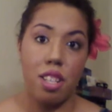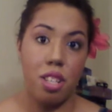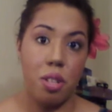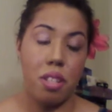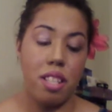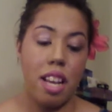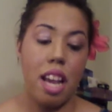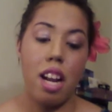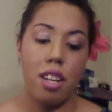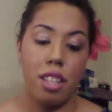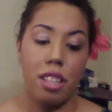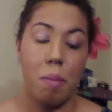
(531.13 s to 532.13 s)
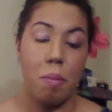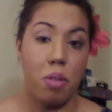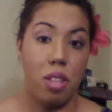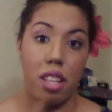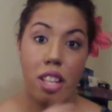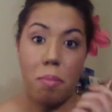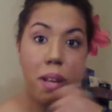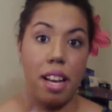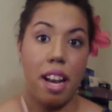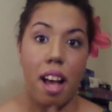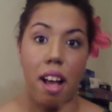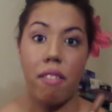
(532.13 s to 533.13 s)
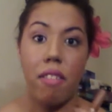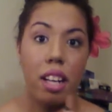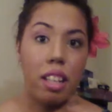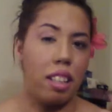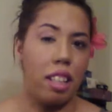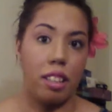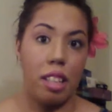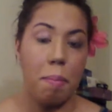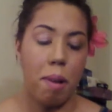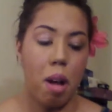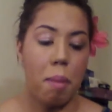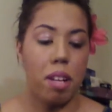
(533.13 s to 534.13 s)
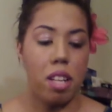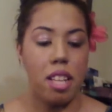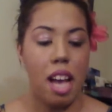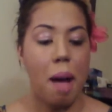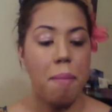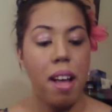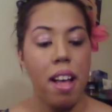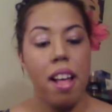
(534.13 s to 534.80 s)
to do a stain on your lips with a little bit of a clear lip balm on top.